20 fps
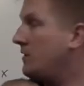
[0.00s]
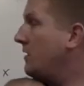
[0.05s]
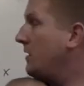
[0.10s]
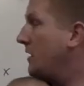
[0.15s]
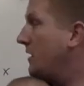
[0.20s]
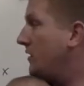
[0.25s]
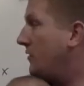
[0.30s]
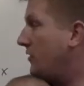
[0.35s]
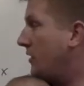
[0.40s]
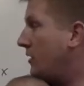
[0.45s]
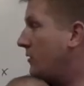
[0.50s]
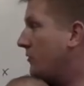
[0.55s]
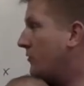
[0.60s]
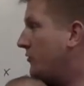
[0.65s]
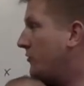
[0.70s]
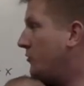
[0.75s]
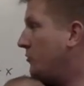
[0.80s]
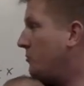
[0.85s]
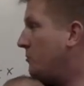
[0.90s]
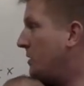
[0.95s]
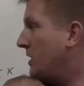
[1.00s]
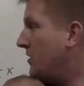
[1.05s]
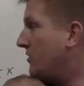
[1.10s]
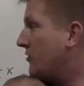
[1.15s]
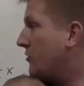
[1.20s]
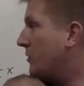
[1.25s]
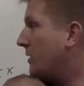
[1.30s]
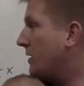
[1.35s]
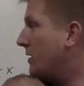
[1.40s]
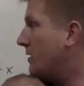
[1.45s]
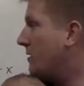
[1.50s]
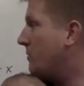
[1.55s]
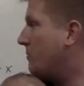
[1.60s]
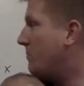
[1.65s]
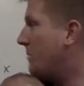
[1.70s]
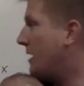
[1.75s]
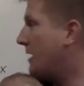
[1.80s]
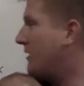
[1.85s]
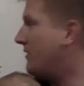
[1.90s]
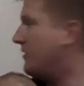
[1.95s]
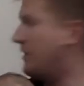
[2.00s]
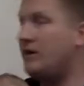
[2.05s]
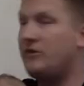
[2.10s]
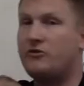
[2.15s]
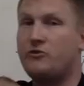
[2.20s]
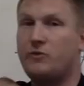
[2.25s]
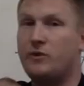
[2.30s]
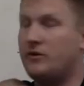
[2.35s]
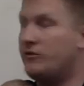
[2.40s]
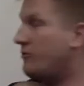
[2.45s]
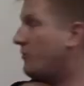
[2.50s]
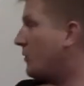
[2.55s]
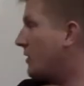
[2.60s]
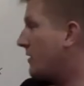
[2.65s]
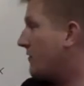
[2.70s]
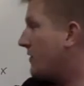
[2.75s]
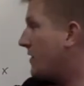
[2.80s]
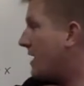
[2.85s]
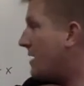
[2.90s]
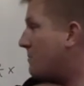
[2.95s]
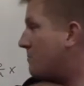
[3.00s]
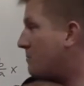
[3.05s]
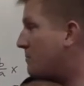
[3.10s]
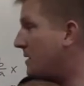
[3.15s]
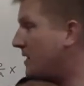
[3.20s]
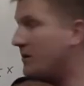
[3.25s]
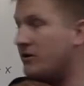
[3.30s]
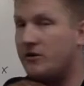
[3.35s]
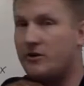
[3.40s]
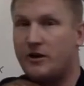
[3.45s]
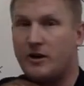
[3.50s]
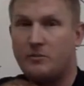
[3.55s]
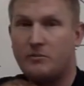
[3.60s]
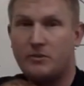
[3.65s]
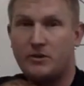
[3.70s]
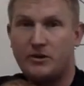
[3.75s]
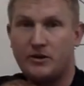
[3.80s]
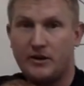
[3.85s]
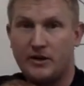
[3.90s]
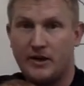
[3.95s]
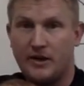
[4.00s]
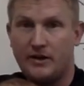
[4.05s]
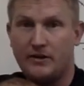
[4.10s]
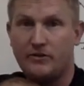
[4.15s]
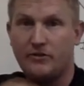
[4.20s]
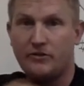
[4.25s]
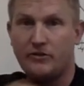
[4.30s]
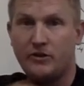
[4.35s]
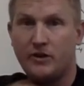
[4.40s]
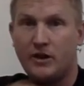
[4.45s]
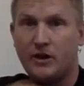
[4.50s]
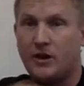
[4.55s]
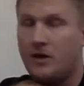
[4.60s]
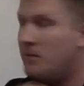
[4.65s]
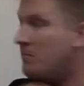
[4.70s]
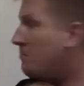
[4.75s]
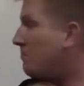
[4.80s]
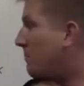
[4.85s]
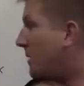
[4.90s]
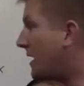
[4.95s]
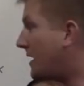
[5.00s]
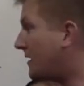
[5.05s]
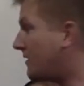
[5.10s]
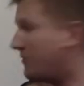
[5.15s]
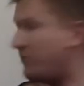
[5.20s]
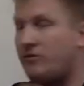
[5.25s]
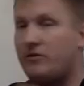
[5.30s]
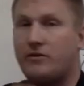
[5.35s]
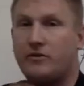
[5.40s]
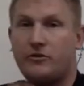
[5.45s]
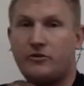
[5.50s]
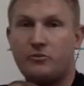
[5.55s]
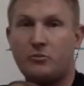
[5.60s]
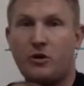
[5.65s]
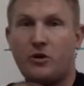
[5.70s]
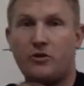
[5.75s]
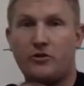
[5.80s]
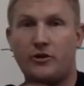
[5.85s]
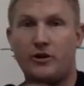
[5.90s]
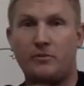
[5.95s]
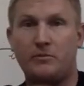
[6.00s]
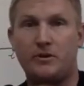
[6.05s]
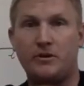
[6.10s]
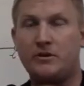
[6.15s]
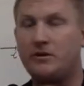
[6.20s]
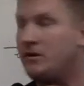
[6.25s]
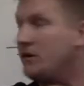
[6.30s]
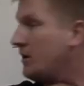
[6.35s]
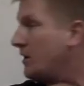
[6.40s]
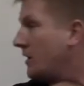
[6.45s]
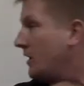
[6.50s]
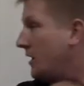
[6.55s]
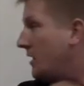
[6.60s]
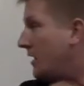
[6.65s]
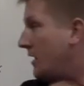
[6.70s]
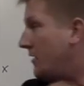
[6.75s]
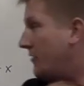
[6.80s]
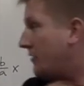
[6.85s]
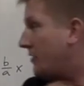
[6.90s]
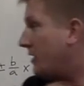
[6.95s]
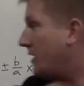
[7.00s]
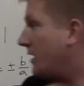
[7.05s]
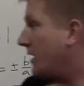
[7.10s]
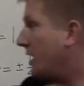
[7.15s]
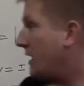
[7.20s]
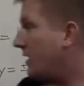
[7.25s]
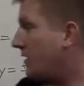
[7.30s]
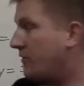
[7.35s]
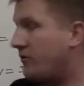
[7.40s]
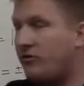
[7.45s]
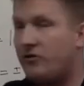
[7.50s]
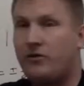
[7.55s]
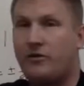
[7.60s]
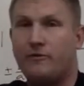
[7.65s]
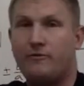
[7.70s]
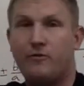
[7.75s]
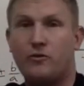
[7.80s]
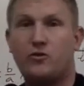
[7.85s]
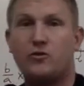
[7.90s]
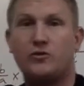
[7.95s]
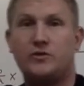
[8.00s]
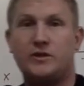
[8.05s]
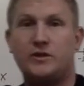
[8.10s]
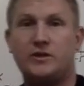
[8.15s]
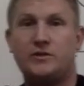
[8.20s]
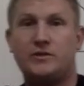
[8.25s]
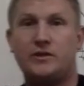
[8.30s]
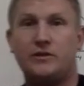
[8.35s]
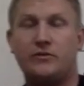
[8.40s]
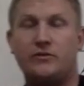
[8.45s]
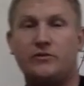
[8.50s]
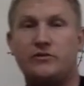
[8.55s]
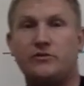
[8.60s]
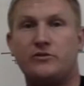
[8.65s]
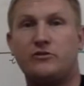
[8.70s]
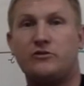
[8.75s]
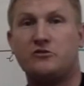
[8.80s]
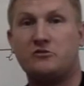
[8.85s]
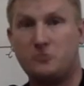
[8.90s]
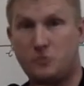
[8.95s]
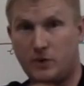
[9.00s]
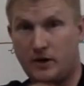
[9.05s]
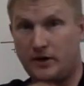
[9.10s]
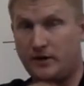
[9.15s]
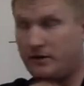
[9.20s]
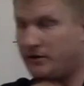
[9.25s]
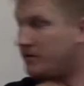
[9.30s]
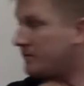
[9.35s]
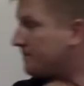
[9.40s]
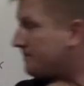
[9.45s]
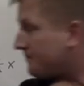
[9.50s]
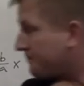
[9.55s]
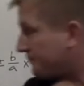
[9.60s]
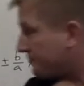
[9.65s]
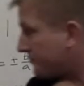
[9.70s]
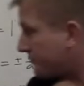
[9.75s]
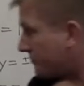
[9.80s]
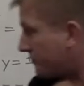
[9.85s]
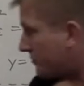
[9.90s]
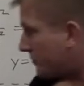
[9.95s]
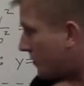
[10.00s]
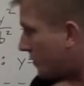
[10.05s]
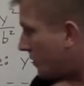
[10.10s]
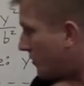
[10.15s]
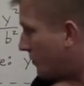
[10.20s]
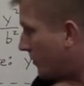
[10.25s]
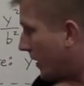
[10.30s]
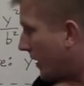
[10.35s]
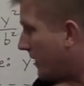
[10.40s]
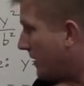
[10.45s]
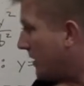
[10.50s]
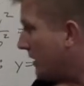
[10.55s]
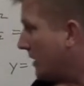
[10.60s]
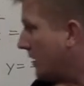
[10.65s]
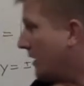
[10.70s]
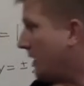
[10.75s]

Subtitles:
is equal to b squared minus a squared. So whatever that bigger number is minus the smaller number is going to get us the focal distance squared, right?